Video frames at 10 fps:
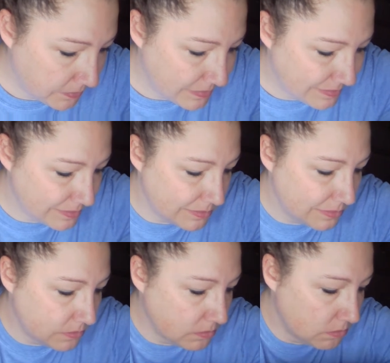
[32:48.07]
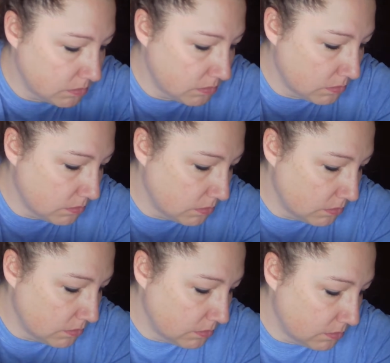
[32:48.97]

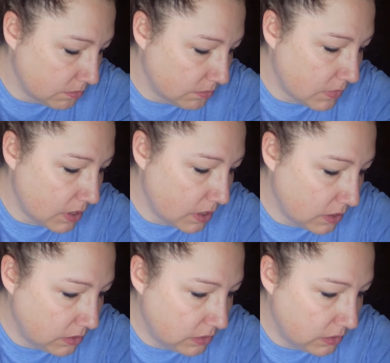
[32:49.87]
Nobody speaks.